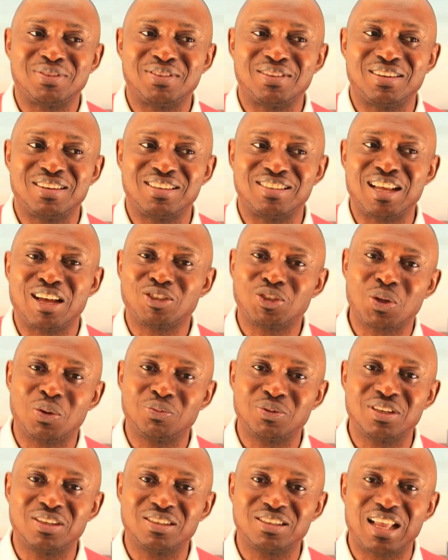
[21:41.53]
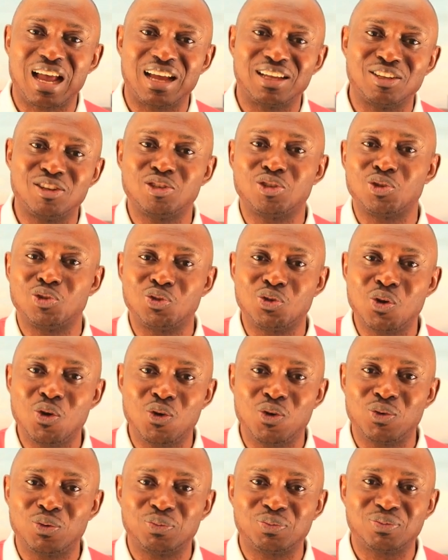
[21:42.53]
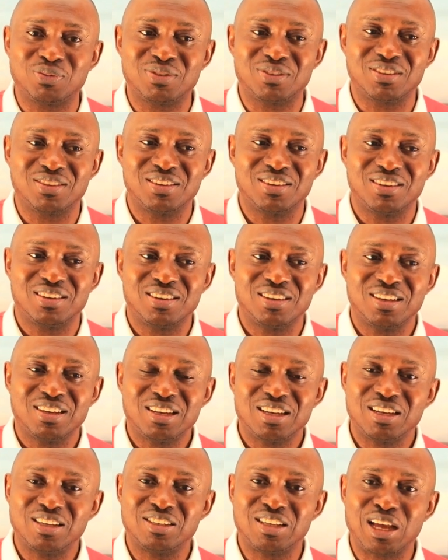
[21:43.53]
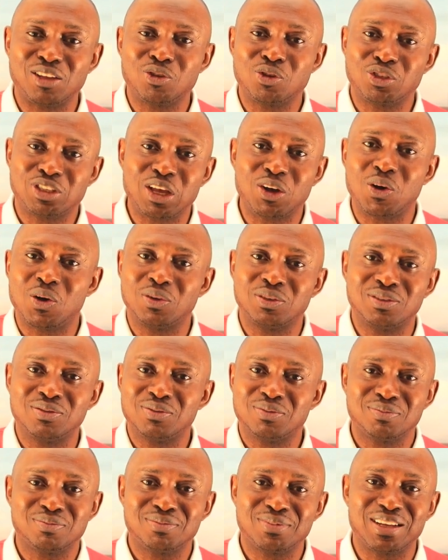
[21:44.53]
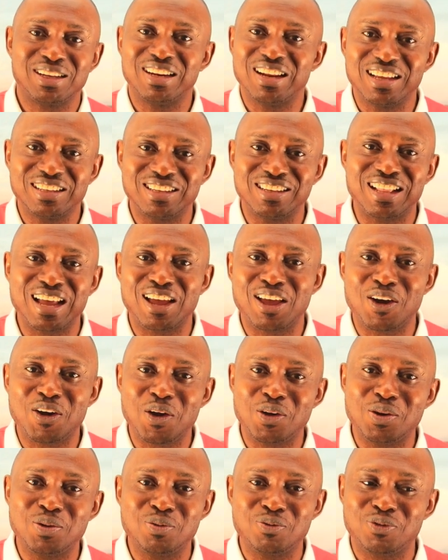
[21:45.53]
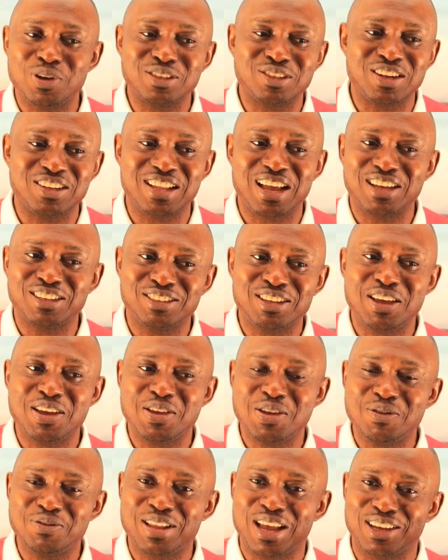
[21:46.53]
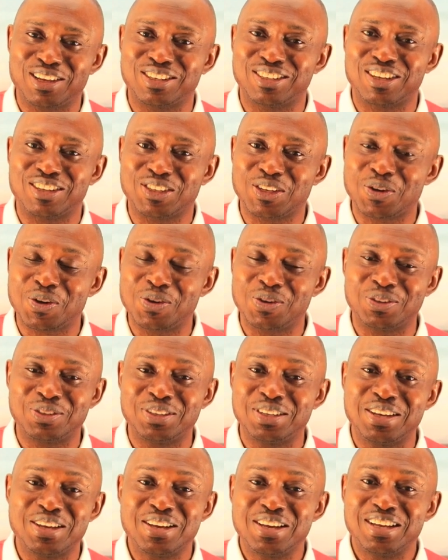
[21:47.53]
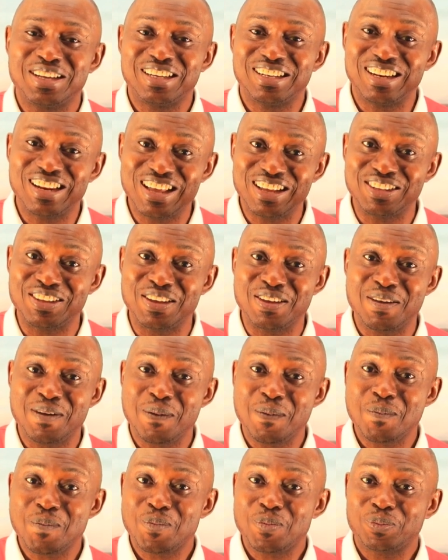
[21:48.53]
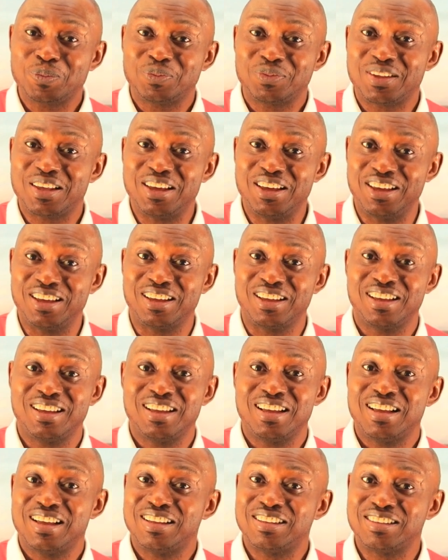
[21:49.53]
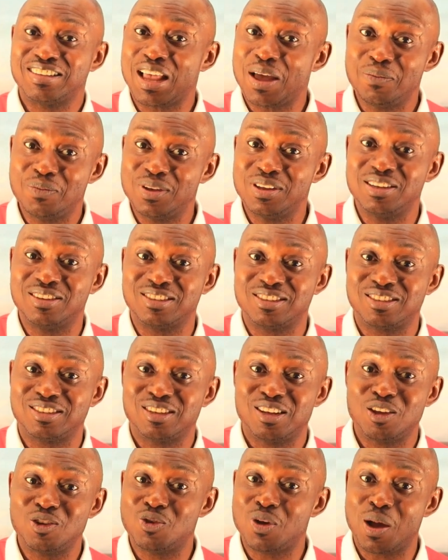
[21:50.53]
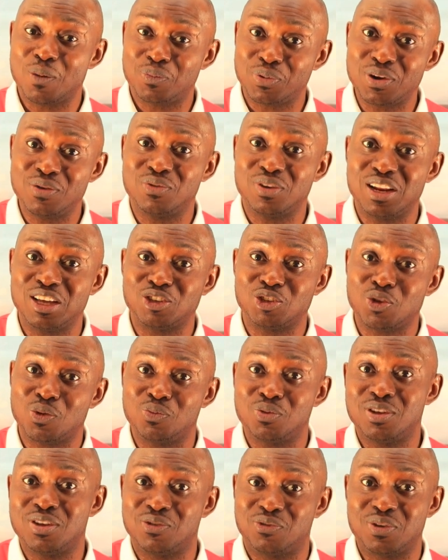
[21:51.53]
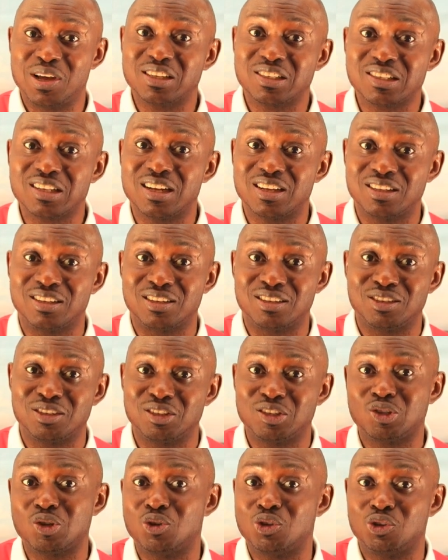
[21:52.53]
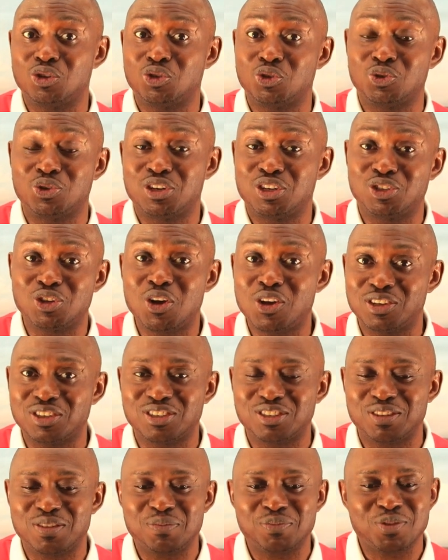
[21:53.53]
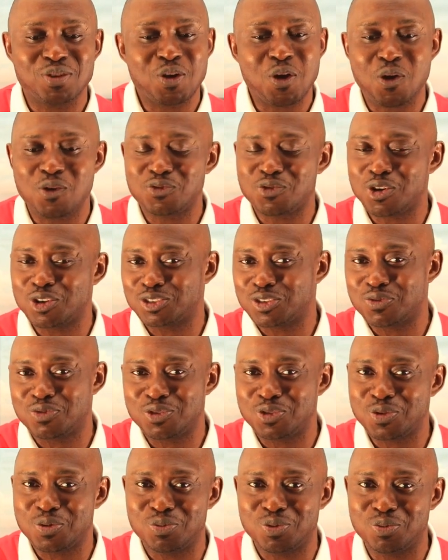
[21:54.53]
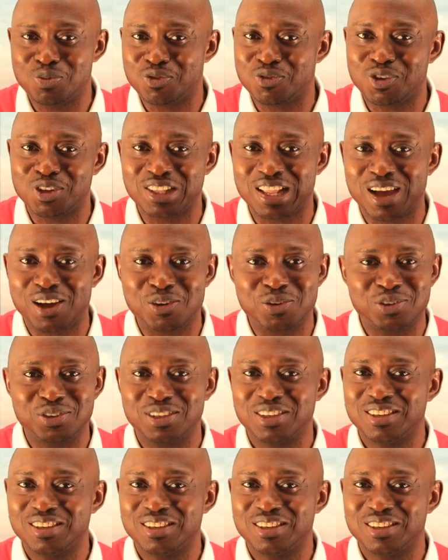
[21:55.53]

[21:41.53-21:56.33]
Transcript: is there something I need to know? Is there no second lady that you're calling me first lady? I said, if there is a second lady, that means you are privileged to be a first lady, so you should rejoice. Of course, if you know me before now,